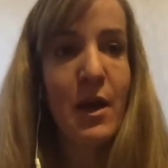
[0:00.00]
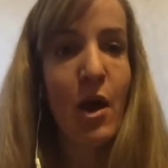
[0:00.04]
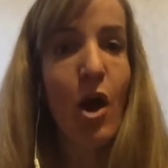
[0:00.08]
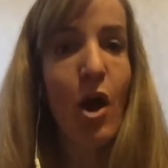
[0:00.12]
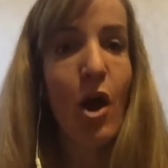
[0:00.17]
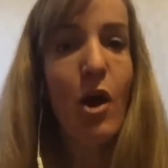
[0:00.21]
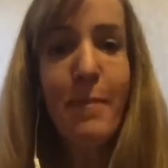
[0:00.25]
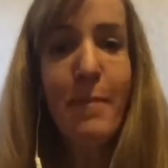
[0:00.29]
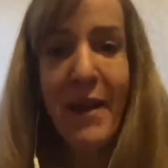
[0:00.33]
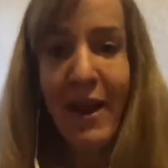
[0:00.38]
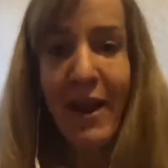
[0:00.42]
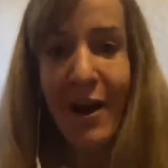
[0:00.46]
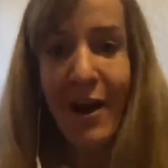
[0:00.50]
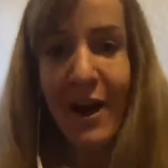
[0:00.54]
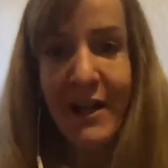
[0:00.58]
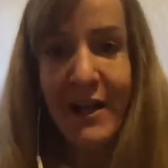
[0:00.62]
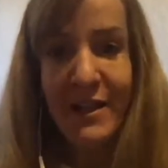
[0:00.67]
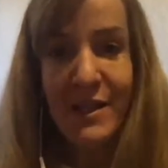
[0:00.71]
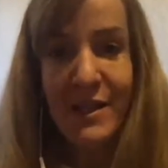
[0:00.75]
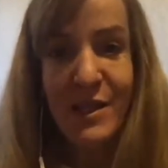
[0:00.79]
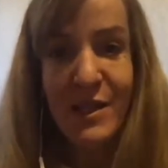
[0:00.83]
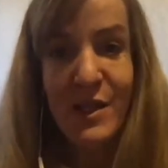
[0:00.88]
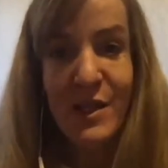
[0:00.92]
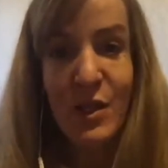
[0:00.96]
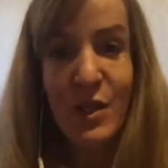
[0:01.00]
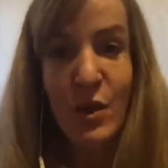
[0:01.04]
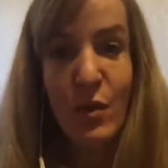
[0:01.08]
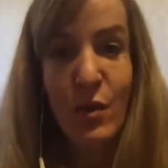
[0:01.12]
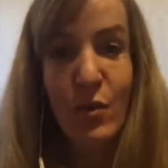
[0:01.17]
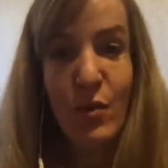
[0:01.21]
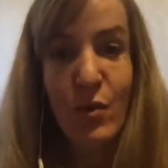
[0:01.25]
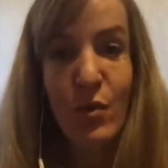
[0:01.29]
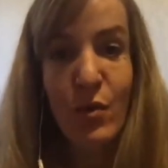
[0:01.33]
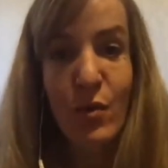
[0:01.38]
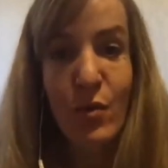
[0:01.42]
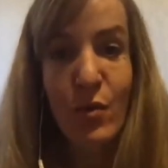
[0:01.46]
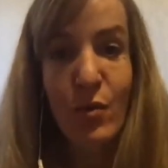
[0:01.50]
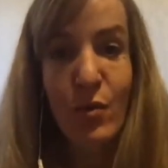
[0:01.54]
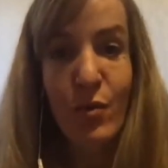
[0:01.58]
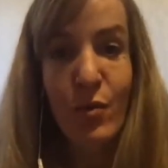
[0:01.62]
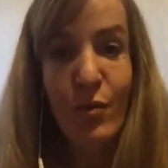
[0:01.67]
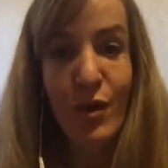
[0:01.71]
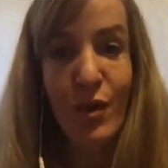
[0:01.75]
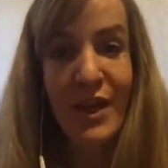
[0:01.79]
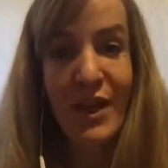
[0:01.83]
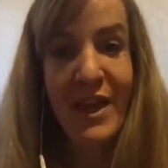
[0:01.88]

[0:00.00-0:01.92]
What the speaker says: our parents were